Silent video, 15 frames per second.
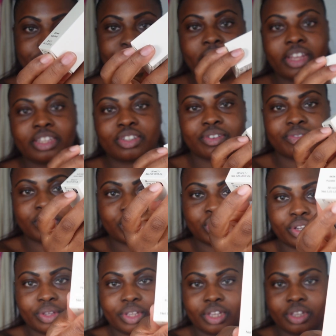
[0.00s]
first off, to
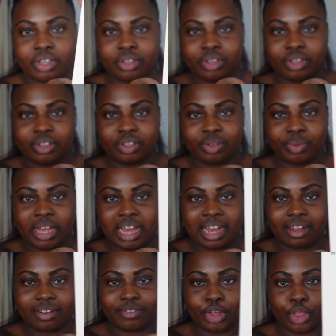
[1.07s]
show you, we
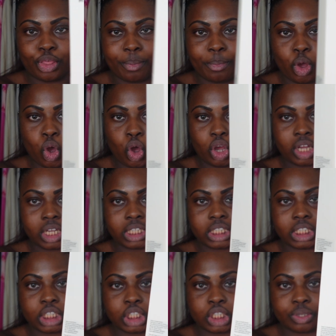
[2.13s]
have the box.
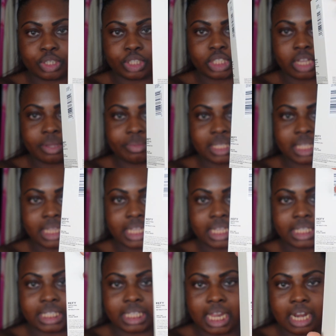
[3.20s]
So it just comes in
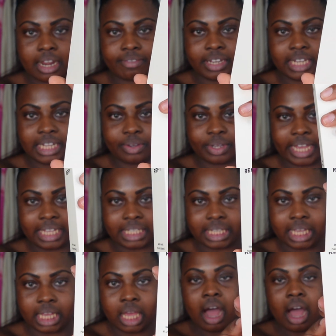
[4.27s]
this lovely little casing.